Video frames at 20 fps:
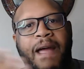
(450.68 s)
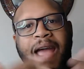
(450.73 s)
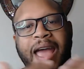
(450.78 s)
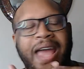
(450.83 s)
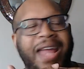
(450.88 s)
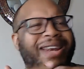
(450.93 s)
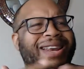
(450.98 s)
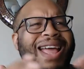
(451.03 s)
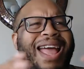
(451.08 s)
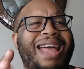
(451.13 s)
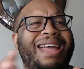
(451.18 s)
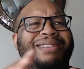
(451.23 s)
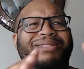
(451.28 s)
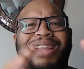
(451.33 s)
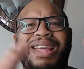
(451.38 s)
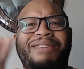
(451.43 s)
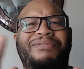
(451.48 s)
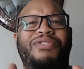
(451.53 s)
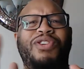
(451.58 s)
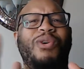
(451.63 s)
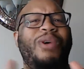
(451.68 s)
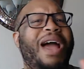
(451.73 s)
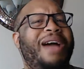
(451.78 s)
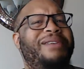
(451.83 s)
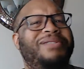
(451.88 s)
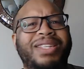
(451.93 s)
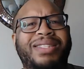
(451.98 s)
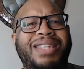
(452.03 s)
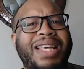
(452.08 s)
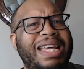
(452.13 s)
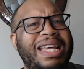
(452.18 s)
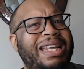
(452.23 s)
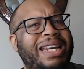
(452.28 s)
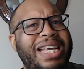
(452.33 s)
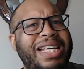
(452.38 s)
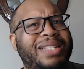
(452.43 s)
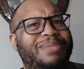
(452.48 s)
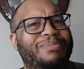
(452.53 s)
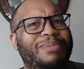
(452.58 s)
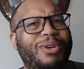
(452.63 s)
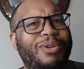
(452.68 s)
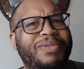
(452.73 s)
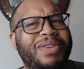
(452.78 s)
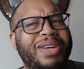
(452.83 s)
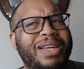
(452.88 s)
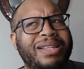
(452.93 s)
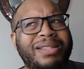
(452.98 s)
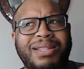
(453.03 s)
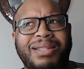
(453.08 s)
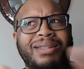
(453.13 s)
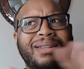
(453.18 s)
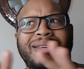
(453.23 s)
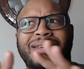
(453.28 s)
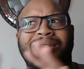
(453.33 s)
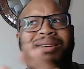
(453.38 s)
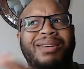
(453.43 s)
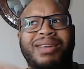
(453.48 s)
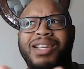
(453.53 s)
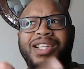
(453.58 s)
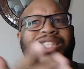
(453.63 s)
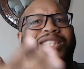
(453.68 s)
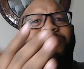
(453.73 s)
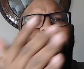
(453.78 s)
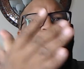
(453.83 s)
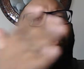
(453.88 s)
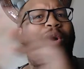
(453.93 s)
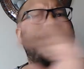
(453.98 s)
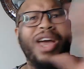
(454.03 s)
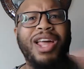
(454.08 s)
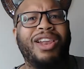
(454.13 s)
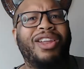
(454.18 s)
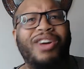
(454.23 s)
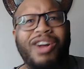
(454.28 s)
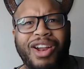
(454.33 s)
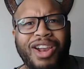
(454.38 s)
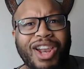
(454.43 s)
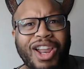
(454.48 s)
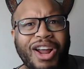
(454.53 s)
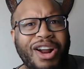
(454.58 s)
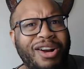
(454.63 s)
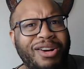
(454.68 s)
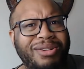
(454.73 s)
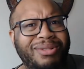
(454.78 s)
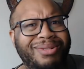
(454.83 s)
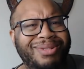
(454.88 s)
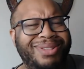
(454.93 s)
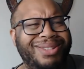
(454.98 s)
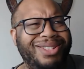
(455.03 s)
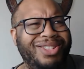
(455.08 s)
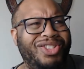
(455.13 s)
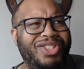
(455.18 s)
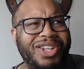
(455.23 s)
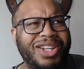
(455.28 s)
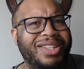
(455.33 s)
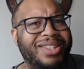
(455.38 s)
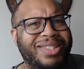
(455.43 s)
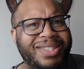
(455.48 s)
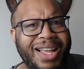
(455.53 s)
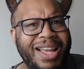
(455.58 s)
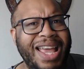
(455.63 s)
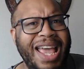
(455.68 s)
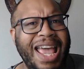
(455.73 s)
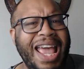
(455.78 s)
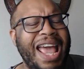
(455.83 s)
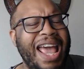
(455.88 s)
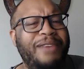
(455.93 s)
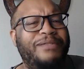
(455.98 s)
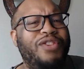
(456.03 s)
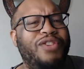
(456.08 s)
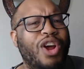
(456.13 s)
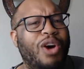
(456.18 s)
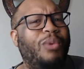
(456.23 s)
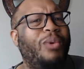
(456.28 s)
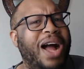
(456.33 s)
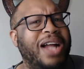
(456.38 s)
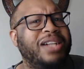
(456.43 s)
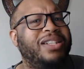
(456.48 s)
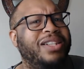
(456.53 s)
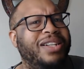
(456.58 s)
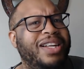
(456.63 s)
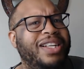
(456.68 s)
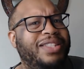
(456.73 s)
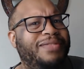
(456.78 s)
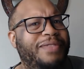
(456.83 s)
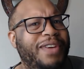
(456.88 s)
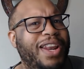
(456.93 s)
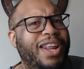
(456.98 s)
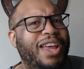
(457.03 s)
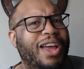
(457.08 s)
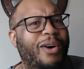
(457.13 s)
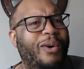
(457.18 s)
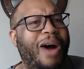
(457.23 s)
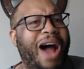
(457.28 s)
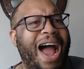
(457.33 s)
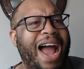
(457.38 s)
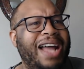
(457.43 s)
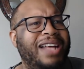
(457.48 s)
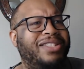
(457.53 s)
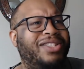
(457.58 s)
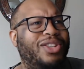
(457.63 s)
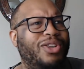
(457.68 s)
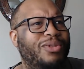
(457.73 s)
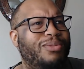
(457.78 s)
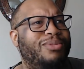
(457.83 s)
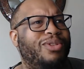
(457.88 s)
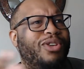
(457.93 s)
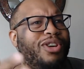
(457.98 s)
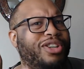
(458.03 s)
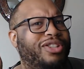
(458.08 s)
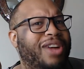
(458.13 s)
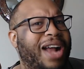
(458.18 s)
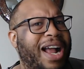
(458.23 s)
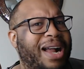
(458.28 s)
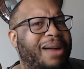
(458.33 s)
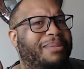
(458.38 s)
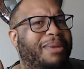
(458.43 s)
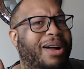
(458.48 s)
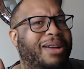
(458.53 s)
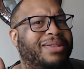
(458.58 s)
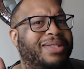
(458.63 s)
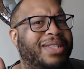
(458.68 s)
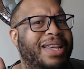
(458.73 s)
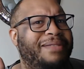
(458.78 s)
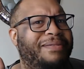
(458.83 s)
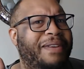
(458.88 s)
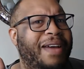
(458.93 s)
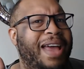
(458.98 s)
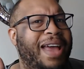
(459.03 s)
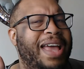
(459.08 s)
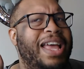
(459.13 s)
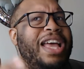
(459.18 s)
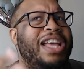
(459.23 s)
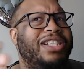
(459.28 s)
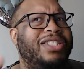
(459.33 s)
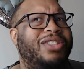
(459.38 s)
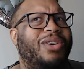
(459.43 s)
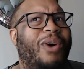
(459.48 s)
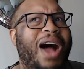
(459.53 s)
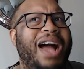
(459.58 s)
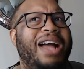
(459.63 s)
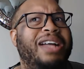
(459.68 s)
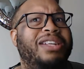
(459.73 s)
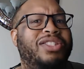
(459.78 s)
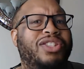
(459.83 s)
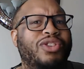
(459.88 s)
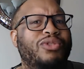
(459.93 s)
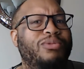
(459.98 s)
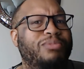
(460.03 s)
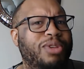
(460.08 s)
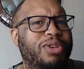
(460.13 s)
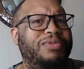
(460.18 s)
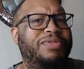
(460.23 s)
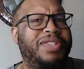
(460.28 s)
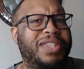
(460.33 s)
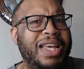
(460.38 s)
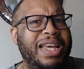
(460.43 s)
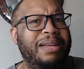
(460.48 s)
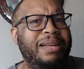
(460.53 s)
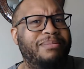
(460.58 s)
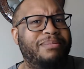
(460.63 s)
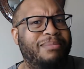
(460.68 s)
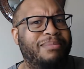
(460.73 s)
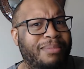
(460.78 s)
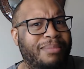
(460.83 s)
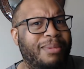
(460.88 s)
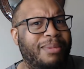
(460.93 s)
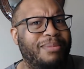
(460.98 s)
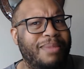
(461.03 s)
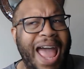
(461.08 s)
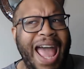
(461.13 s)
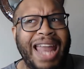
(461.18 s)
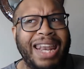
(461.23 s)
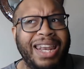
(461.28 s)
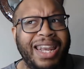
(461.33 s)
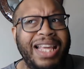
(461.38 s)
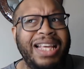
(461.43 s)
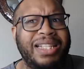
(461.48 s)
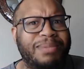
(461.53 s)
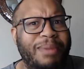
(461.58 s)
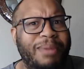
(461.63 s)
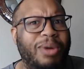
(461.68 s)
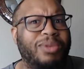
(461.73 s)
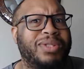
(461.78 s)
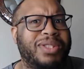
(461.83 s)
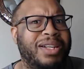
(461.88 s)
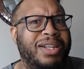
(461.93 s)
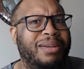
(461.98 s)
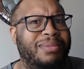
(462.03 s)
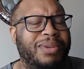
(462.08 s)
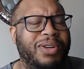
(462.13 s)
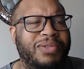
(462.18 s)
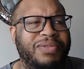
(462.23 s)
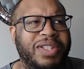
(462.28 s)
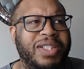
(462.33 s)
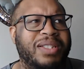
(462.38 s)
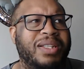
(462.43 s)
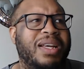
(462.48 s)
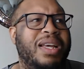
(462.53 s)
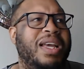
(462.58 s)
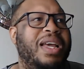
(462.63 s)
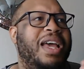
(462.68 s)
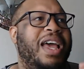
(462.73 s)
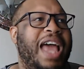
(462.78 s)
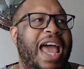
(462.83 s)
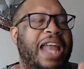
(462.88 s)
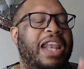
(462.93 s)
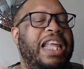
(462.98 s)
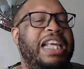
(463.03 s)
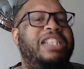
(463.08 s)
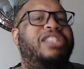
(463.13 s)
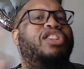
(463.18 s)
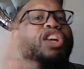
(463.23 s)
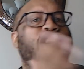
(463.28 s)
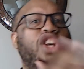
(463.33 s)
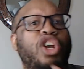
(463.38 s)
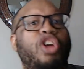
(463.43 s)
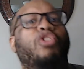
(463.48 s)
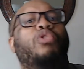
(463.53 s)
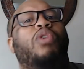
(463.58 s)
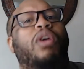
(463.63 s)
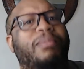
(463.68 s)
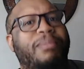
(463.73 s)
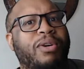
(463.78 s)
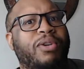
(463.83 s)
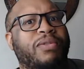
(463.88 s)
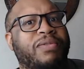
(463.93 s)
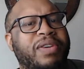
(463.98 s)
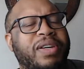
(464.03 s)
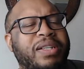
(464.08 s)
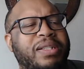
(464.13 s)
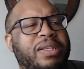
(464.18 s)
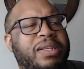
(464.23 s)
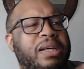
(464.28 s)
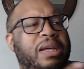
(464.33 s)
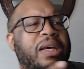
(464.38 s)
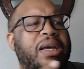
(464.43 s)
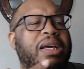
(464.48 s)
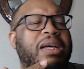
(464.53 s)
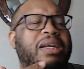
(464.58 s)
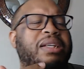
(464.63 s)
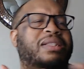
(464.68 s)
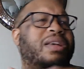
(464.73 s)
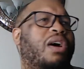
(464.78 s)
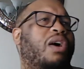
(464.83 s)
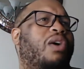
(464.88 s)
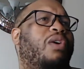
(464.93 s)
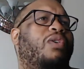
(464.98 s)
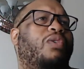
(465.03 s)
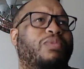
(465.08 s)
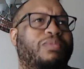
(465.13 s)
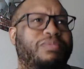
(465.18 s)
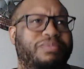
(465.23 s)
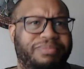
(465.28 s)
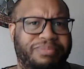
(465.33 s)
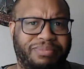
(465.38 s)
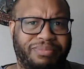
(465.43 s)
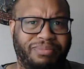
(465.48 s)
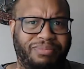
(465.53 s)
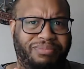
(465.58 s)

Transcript: And and if you haven't seen these movies, spoiler alert, you should have said if you're watching this video, I assume you're a Dragon Ball Z fan, so I assume you've seen at least most of the movies, at least the newer movies. So